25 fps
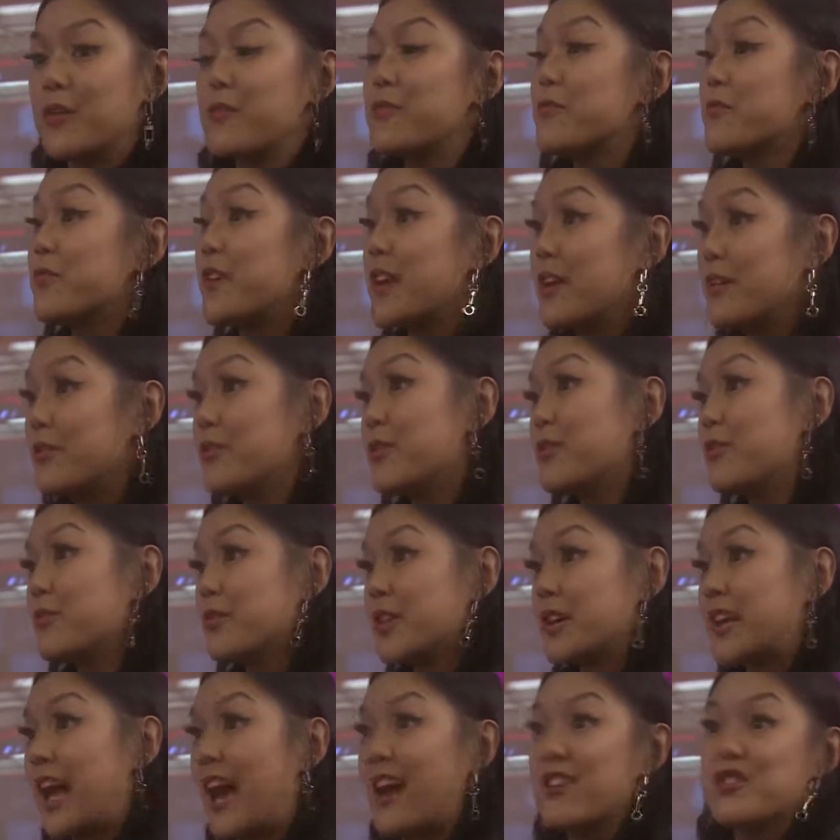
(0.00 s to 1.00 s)
fear
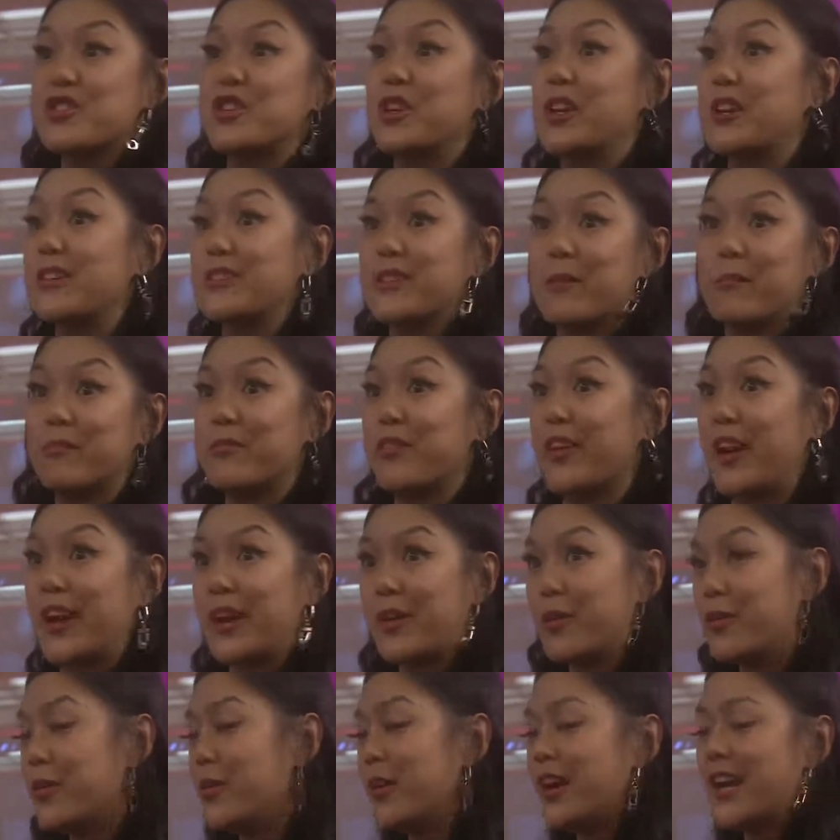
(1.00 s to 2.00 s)
over catching
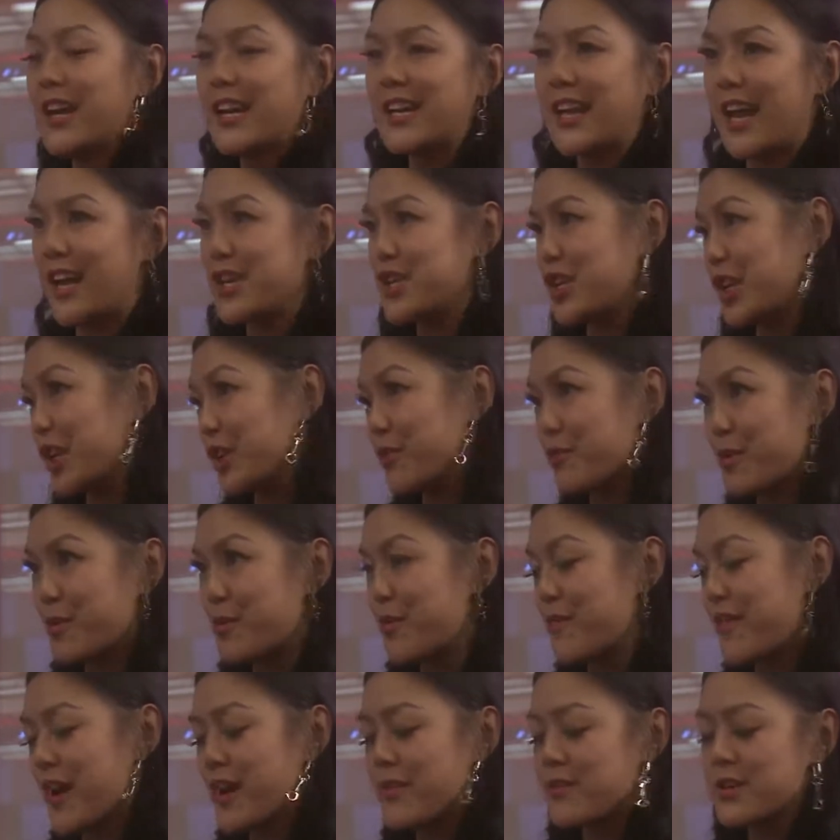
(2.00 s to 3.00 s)
something or catching
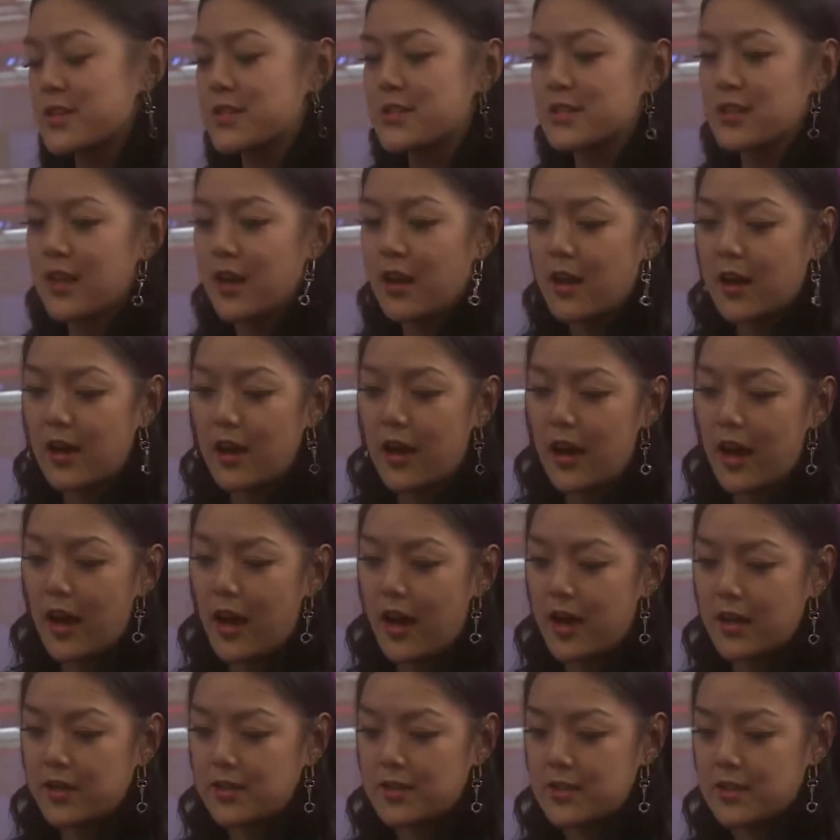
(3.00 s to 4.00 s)
coronavirus.
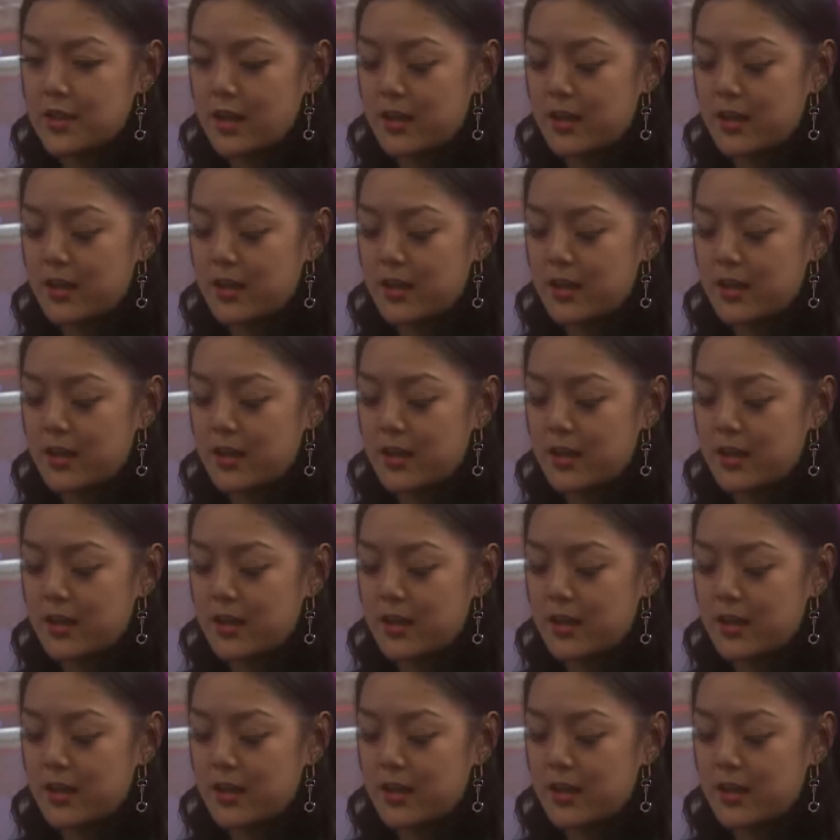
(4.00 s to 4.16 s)
And